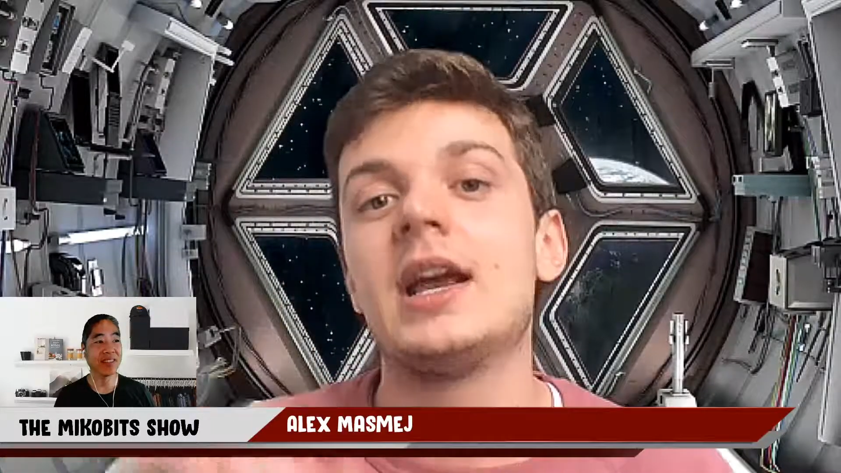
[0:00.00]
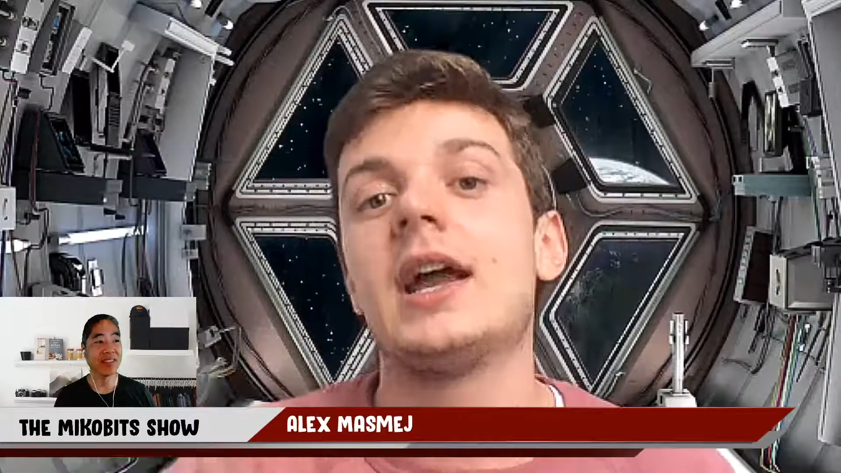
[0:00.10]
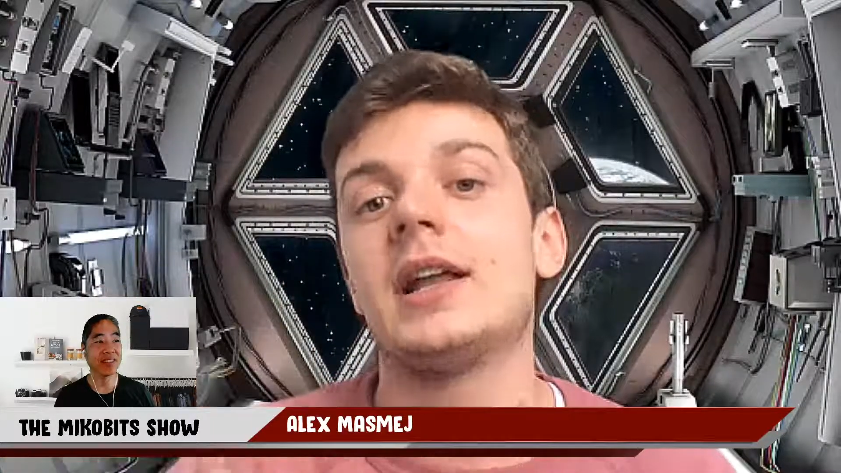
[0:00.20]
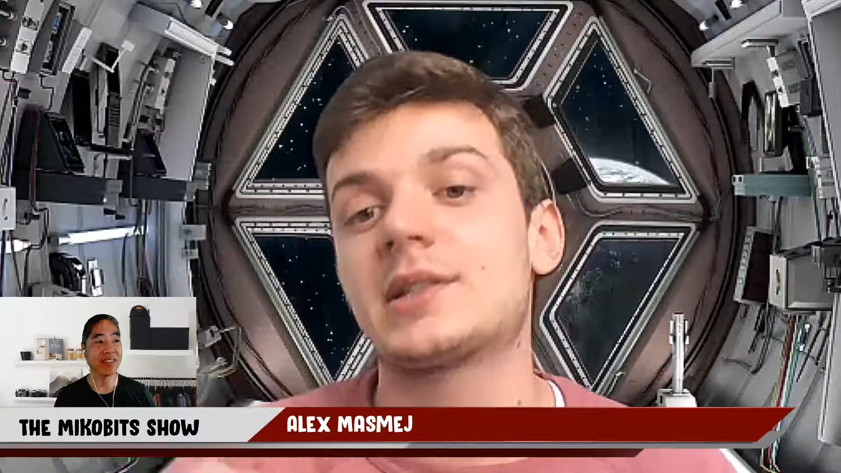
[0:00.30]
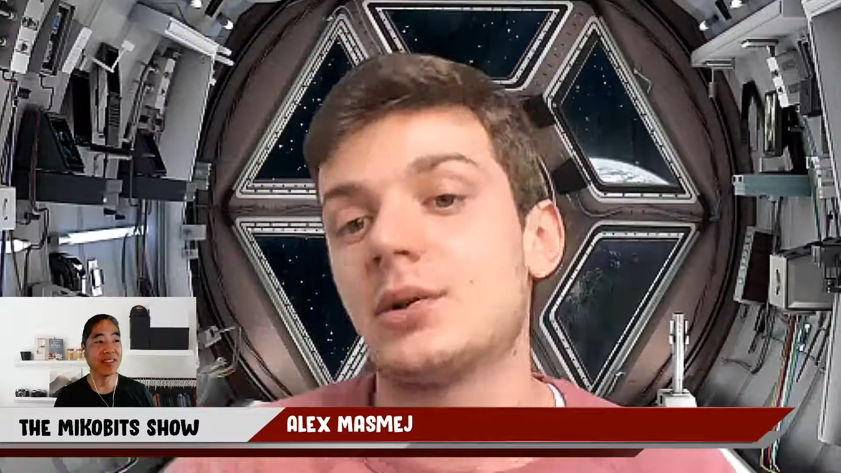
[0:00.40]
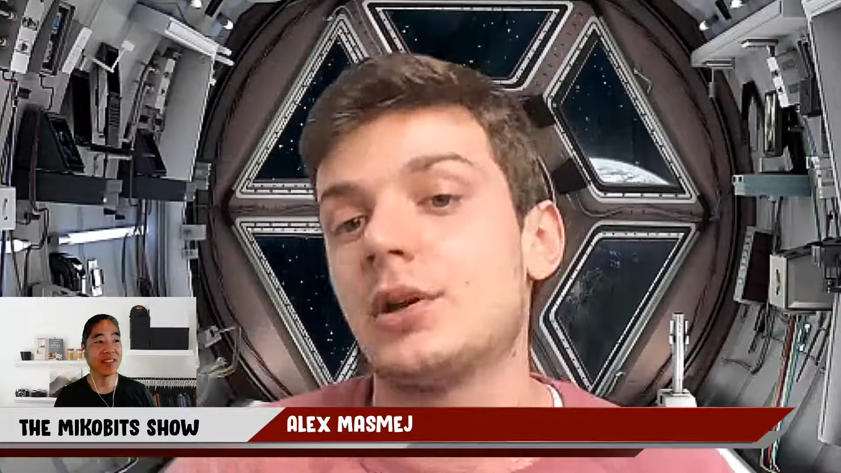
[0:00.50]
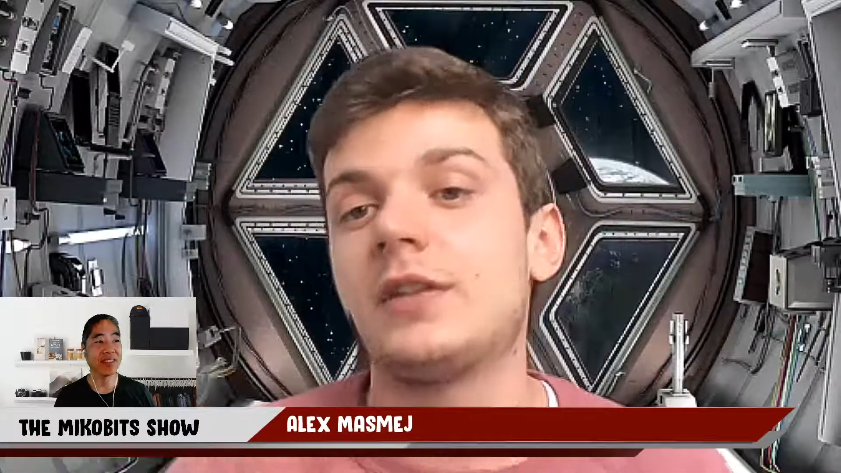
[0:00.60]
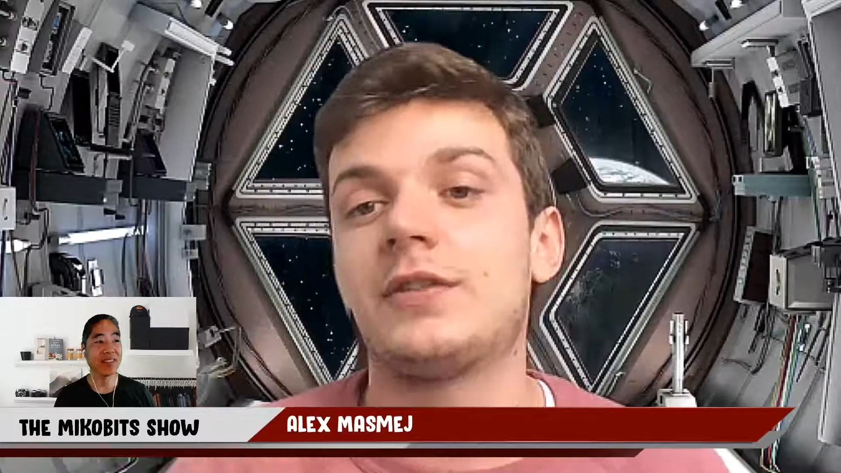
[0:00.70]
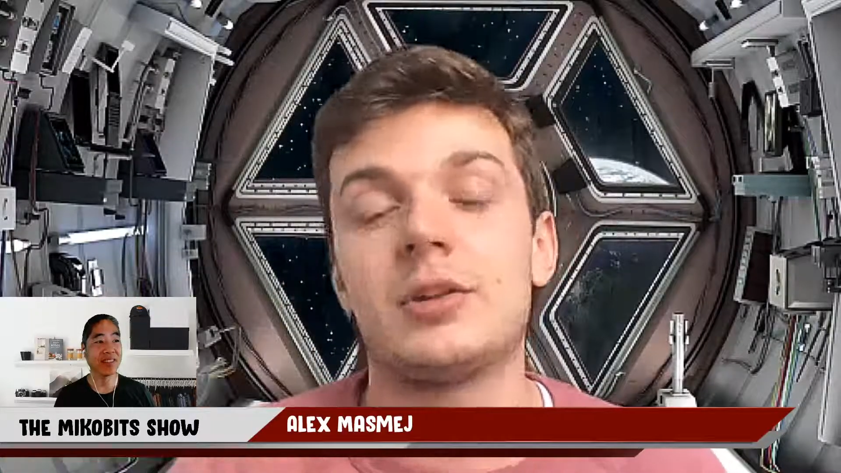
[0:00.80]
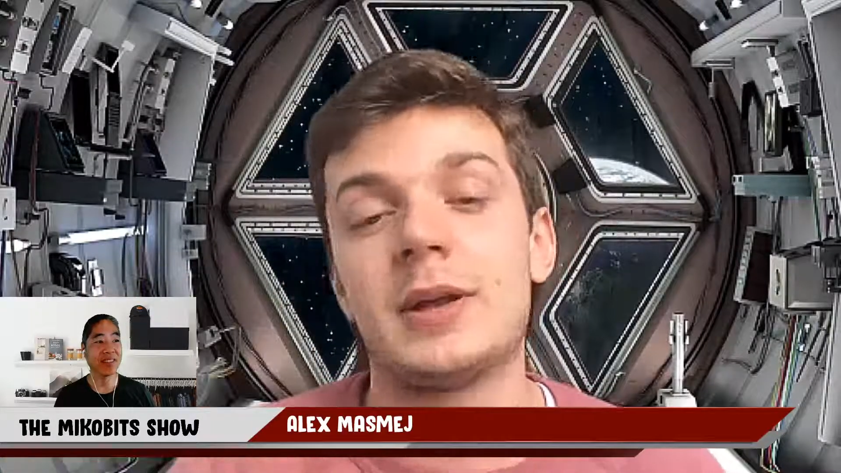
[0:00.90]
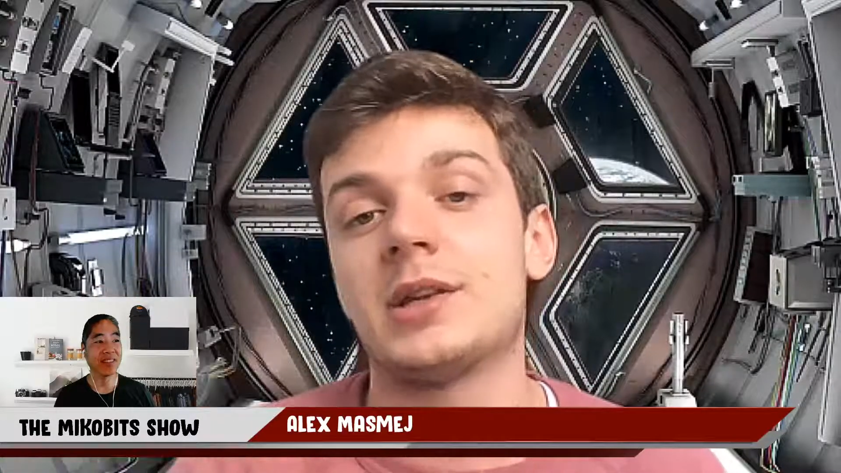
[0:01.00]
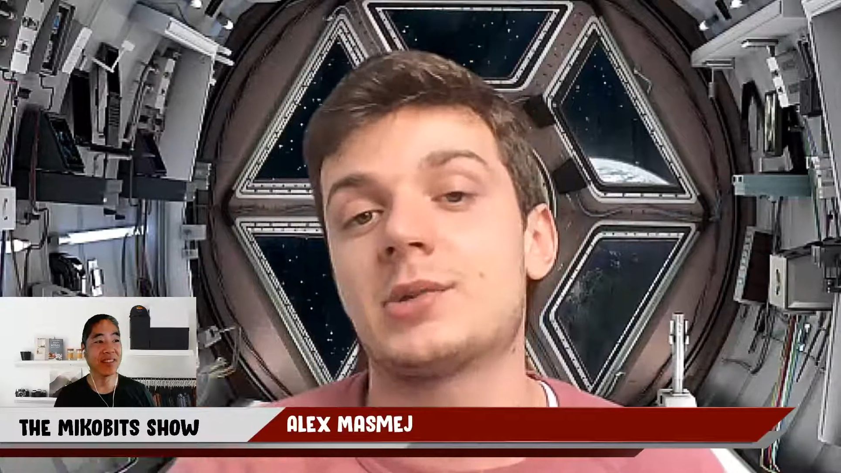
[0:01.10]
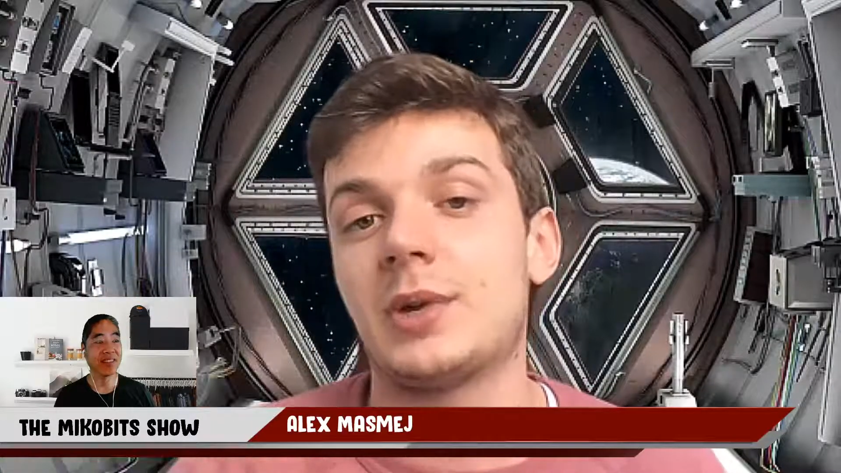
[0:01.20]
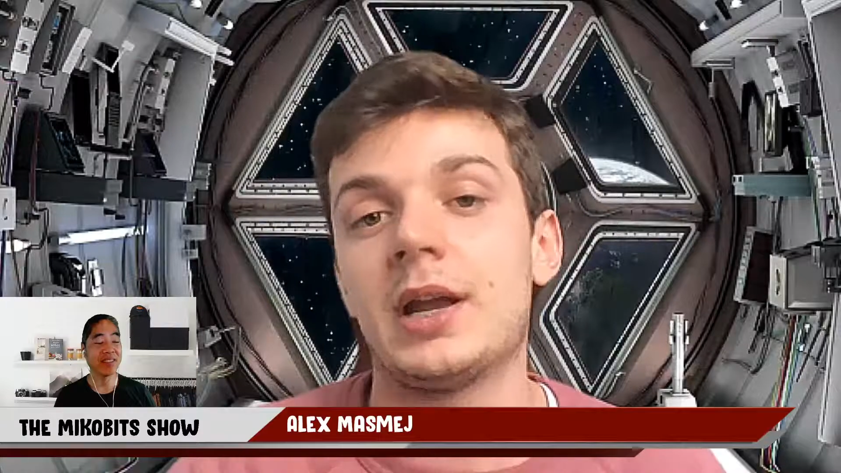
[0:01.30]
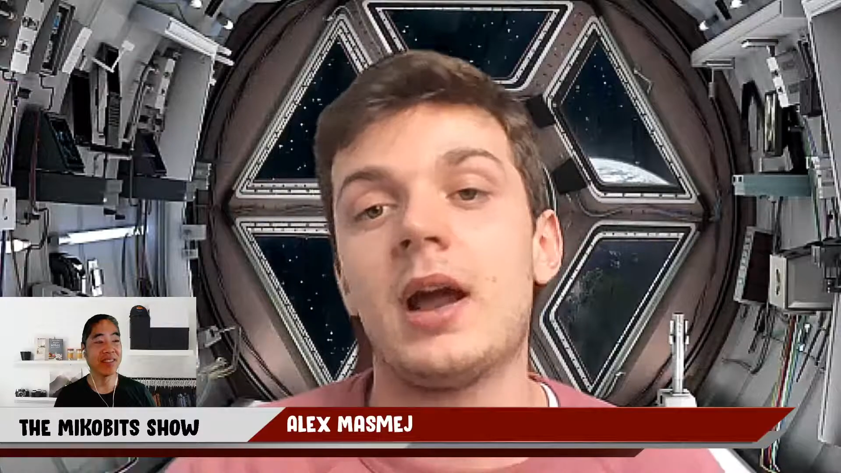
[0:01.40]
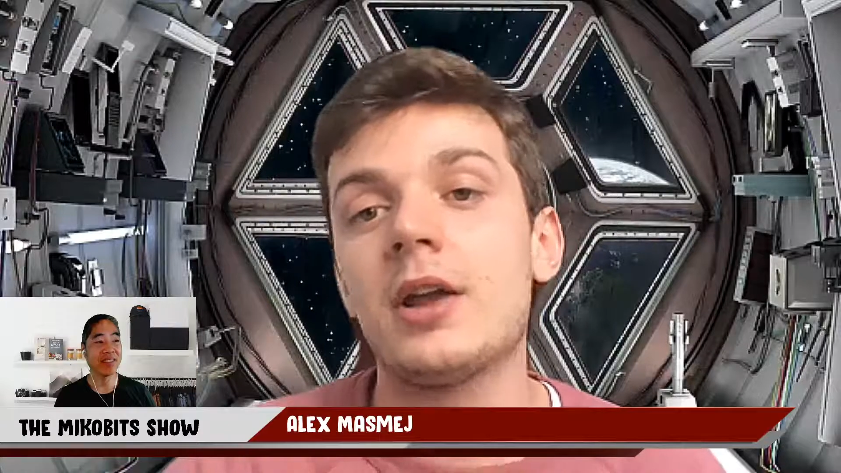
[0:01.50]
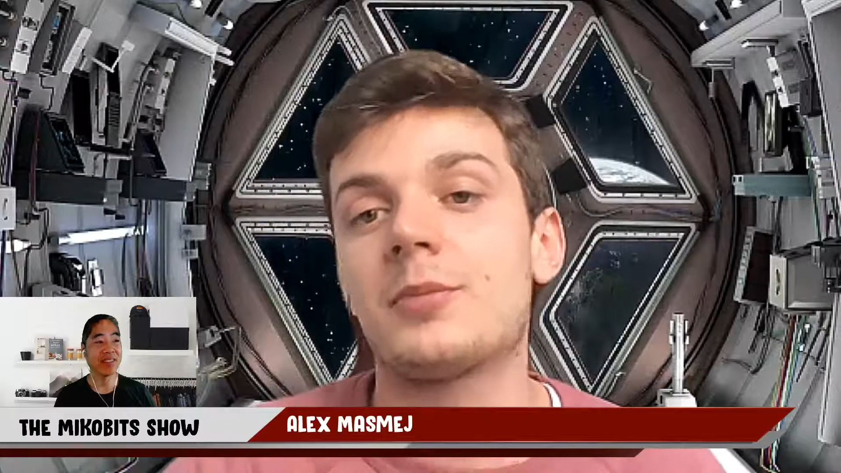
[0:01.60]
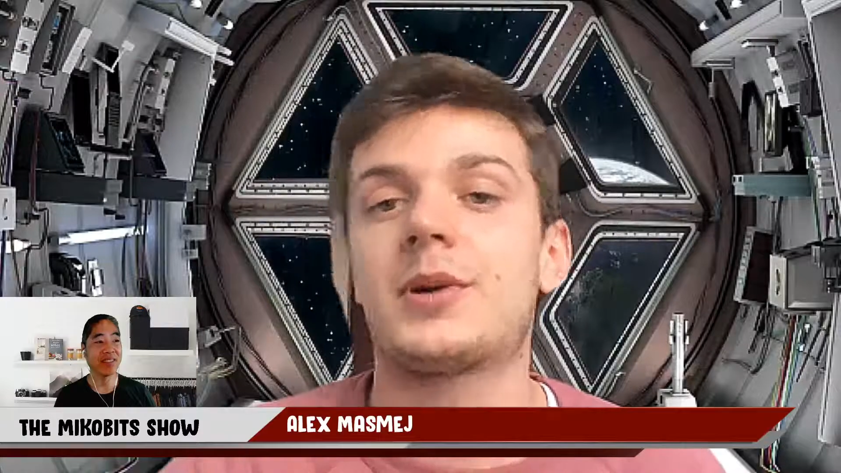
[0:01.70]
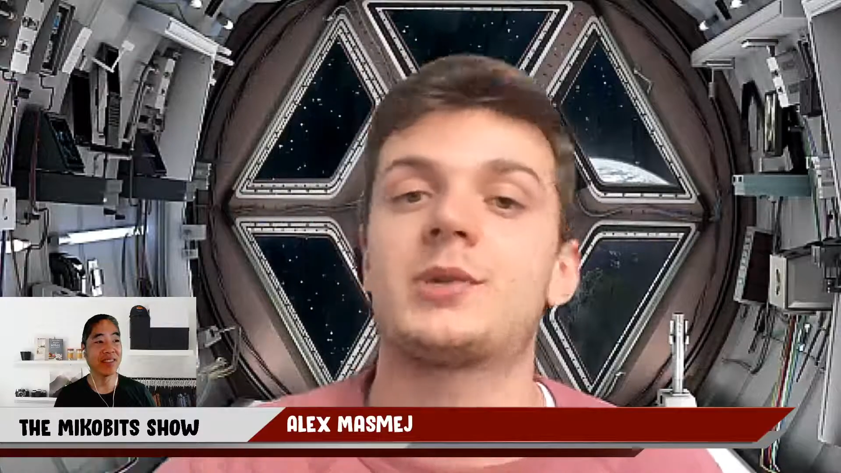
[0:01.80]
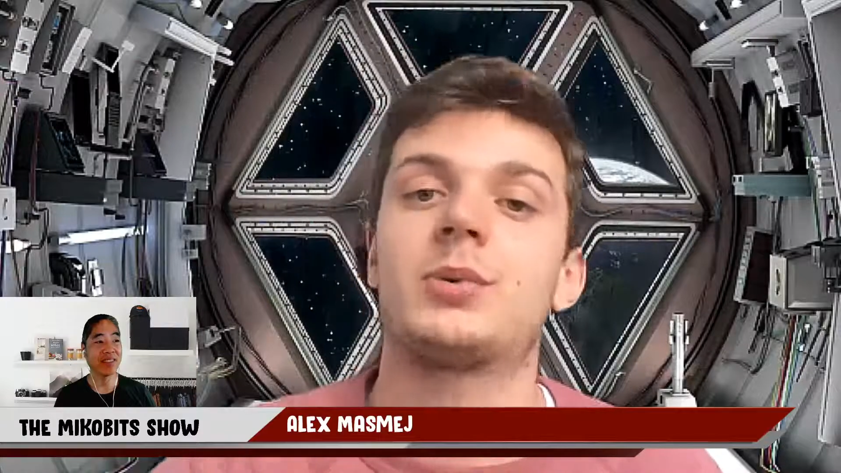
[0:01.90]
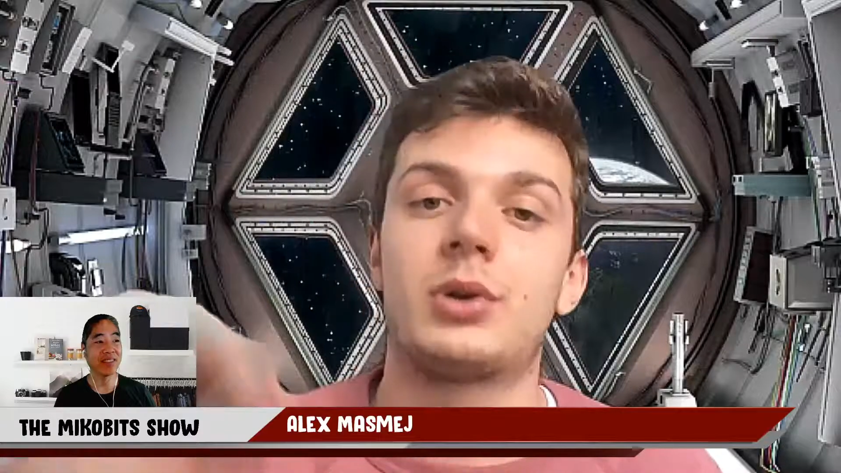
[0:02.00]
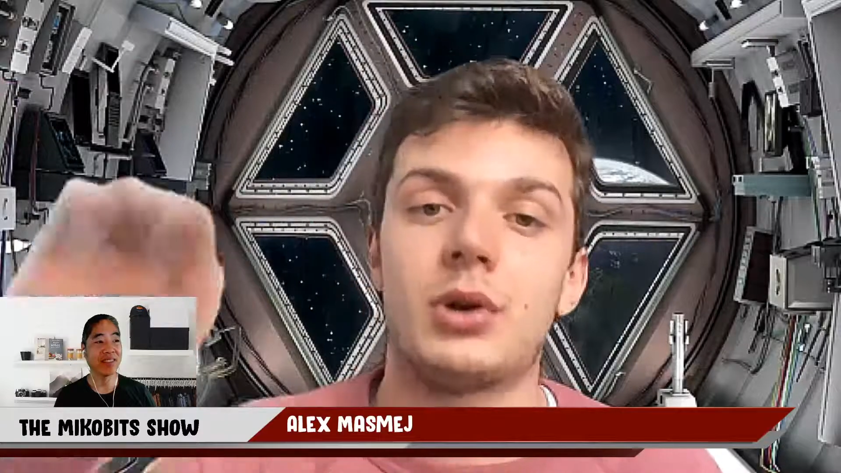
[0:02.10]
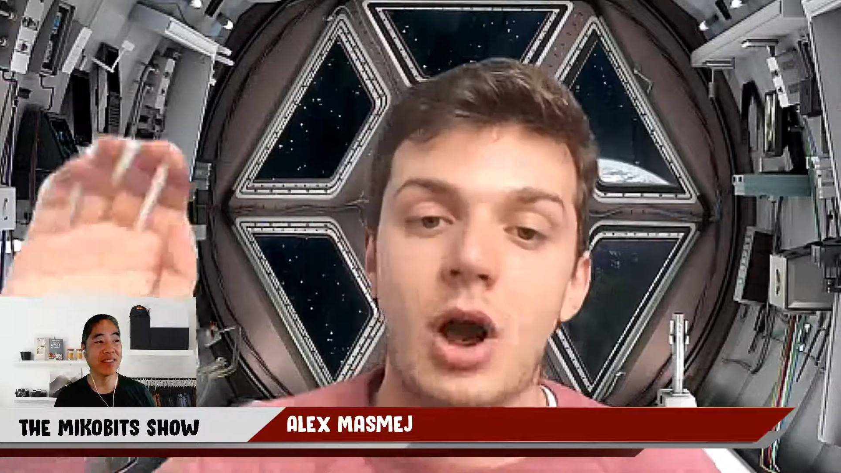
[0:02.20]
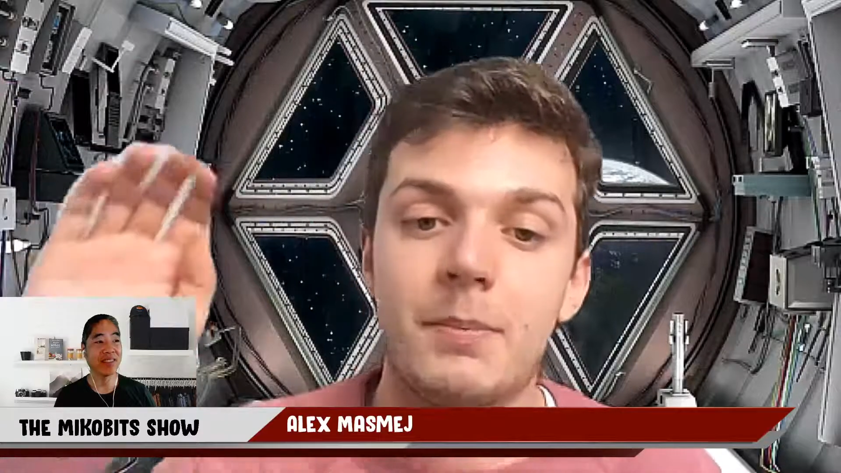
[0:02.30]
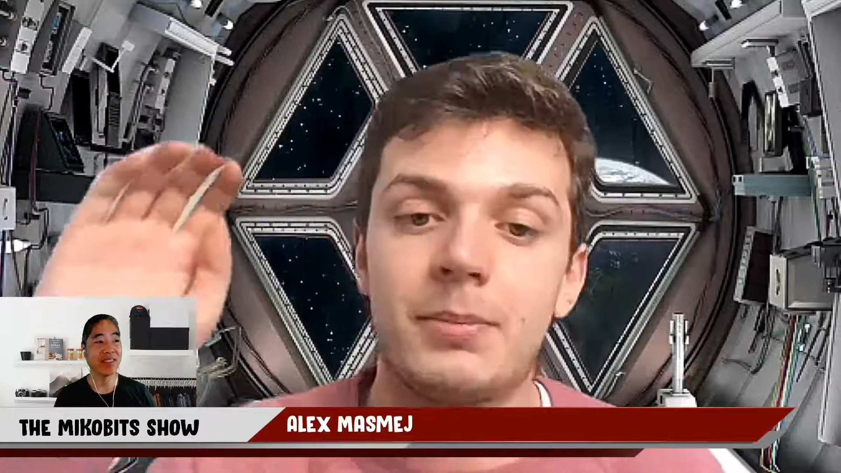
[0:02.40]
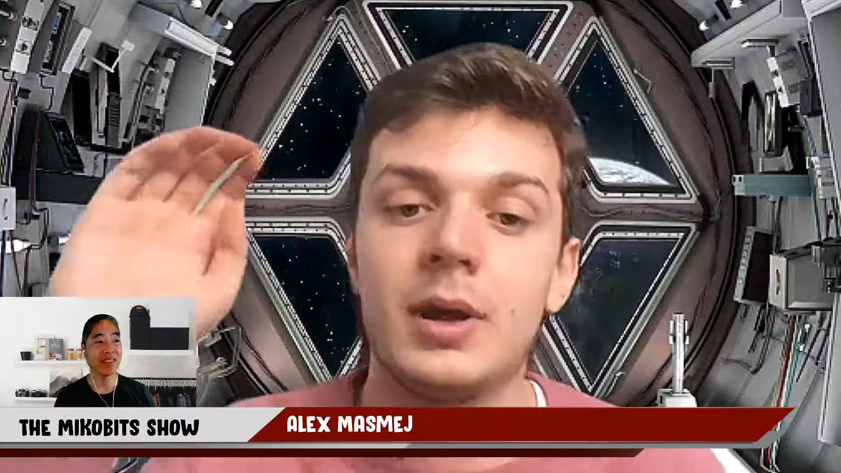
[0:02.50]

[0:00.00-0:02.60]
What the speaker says: And so if the demand is really high, the price will go up.